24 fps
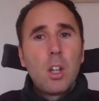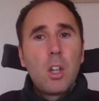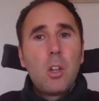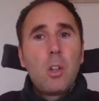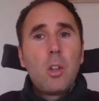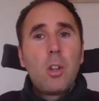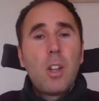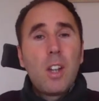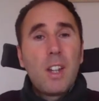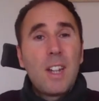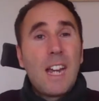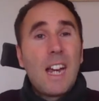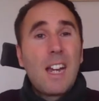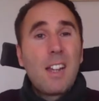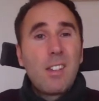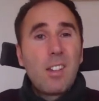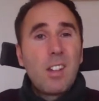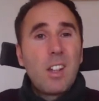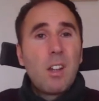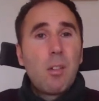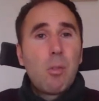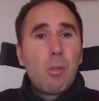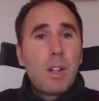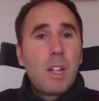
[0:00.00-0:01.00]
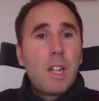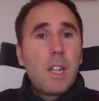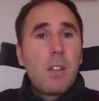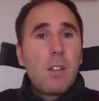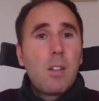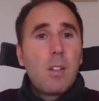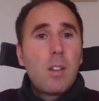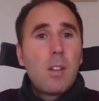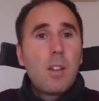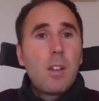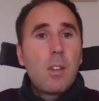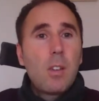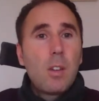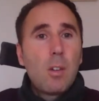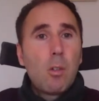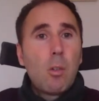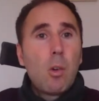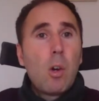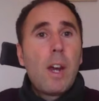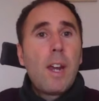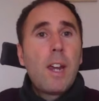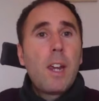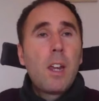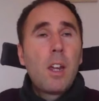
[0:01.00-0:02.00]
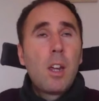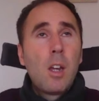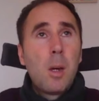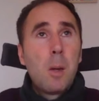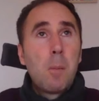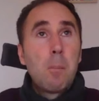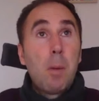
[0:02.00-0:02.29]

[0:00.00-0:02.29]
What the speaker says: you can actually reach the right